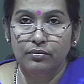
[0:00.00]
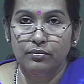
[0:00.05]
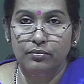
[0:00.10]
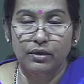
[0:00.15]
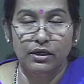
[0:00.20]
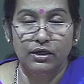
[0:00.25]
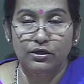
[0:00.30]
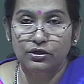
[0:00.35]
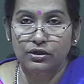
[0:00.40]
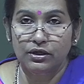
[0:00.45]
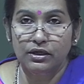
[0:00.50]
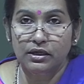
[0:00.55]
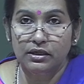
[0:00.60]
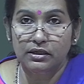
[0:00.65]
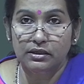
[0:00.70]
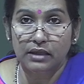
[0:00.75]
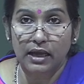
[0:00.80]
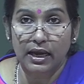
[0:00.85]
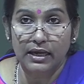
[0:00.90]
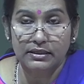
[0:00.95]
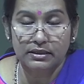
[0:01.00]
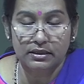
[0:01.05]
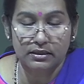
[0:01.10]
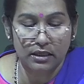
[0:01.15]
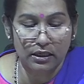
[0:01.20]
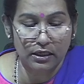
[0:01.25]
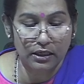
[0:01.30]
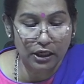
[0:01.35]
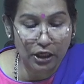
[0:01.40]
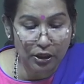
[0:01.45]
monitoring, it acts as an
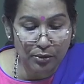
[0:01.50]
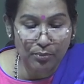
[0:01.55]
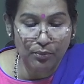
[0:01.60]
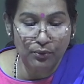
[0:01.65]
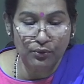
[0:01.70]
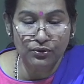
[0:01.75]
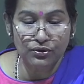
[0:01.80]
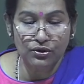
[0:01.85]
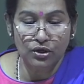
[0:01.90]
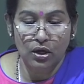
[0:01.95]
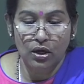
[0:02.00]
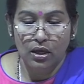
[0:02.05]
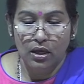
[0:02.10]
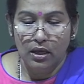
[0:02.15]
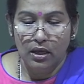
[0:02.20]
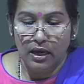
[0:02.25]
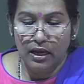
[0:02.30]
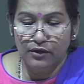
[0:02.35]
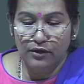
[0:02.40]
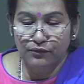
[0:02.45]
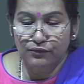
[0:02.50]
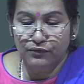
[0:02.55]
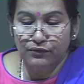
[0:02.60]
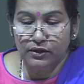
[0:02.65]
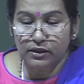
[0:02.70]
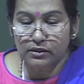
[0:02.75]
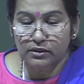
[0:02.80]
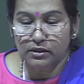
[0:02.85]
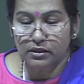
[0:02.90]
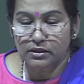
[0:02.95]
input and
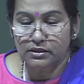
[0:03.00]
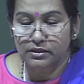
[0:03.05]
further